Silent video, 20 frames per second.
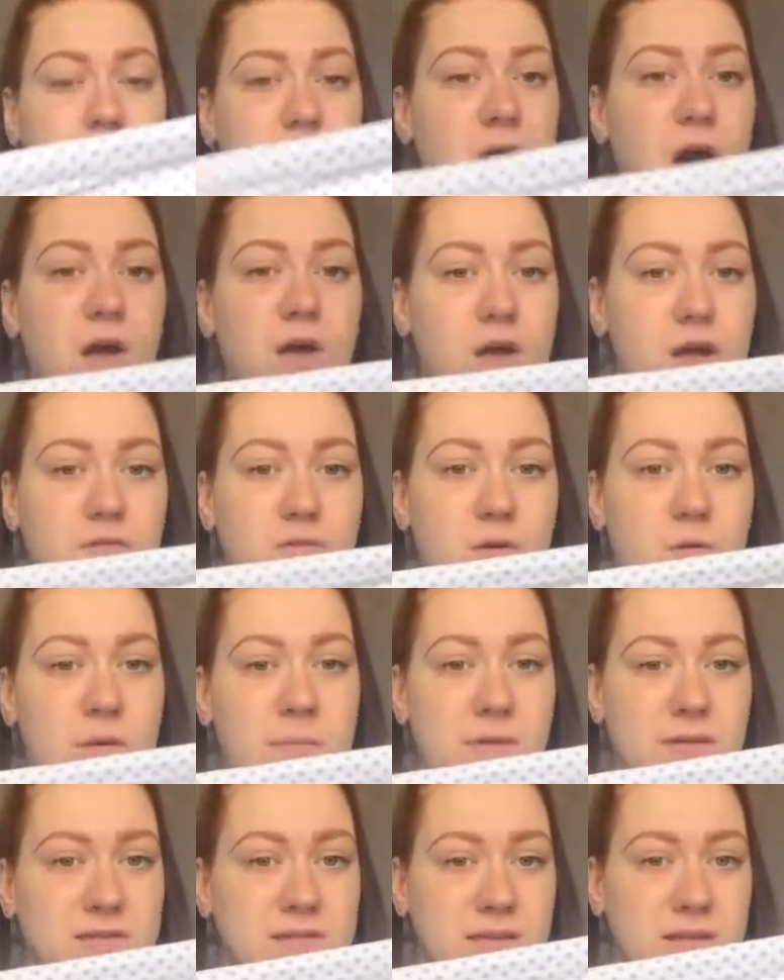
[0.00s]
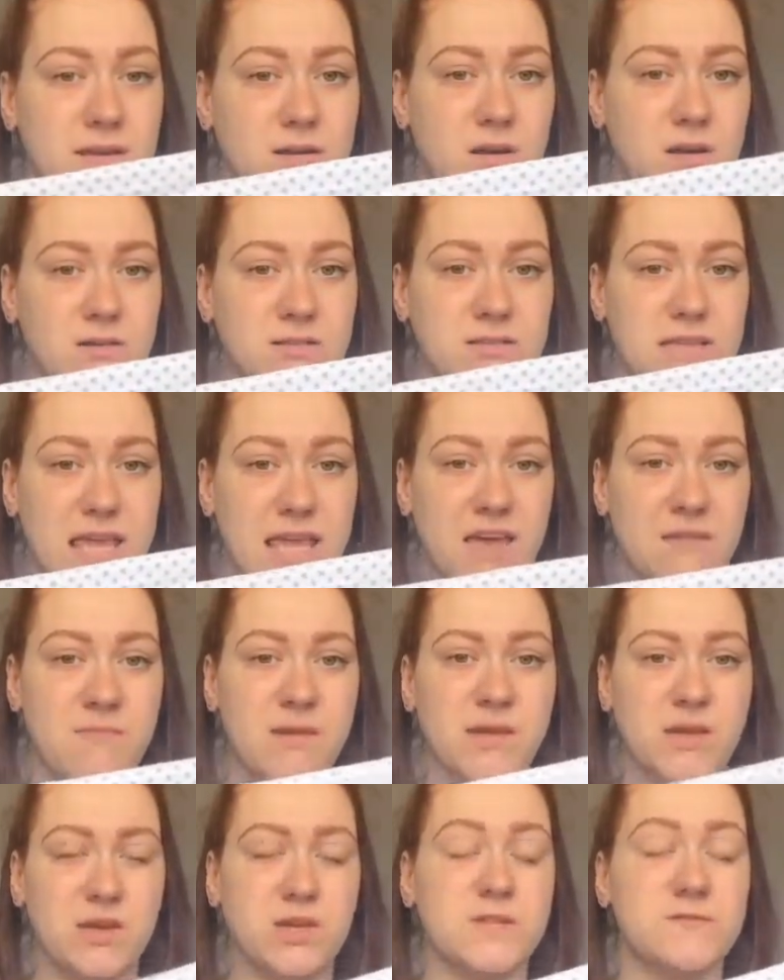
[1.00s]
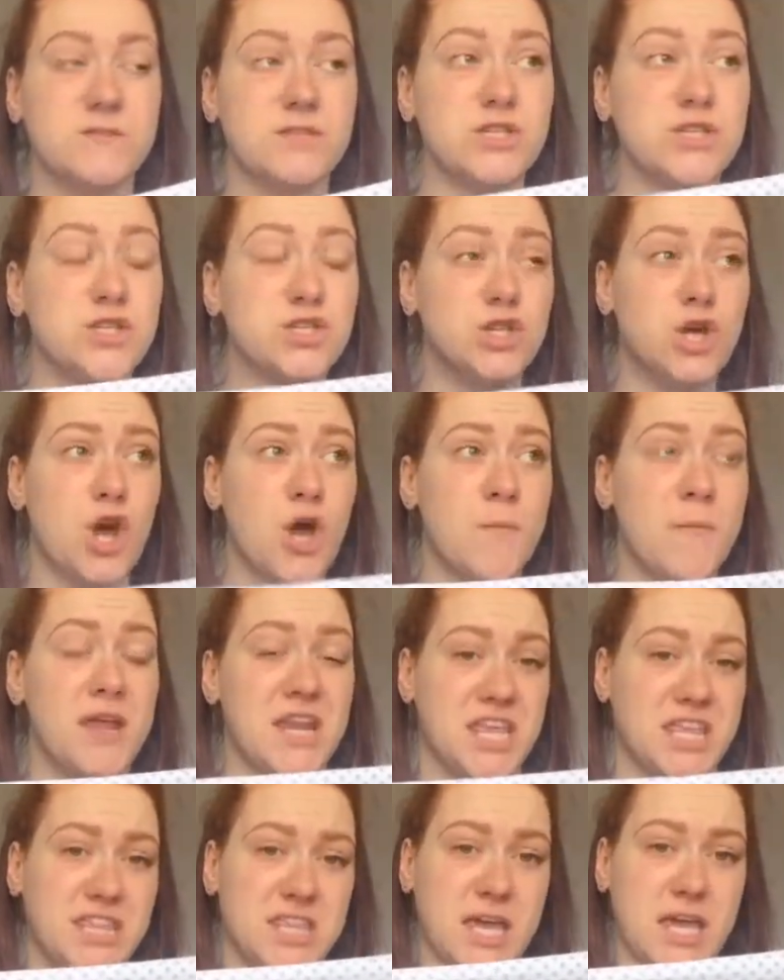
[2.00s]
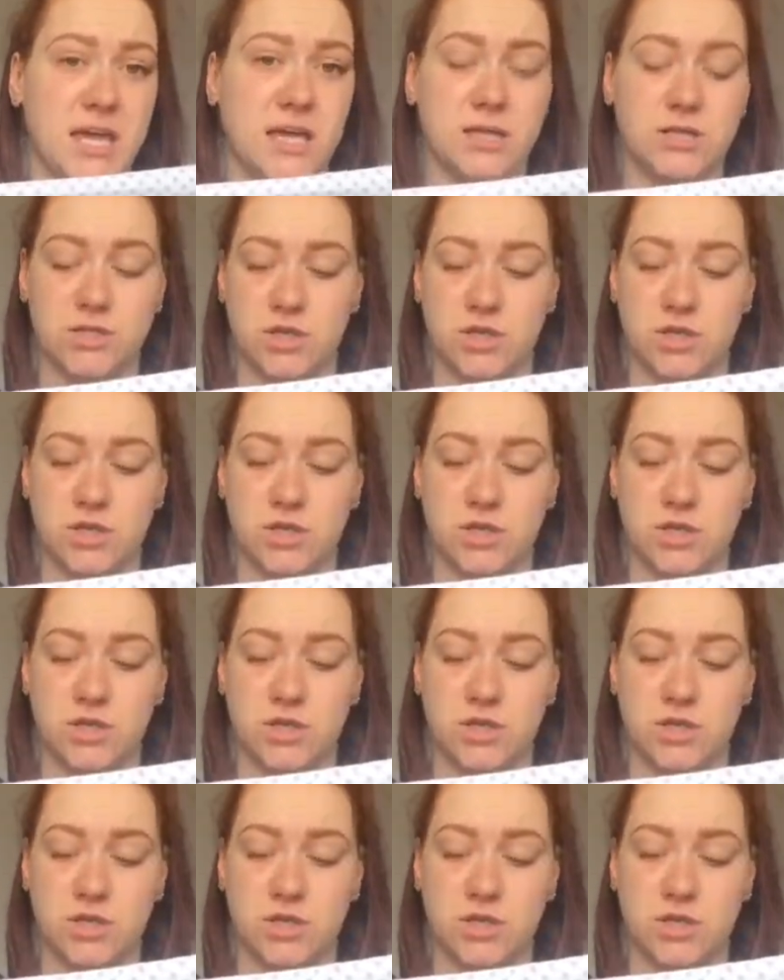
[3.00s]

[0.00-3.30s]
Can't go wrong with muslin cloths. They can be used for so many things.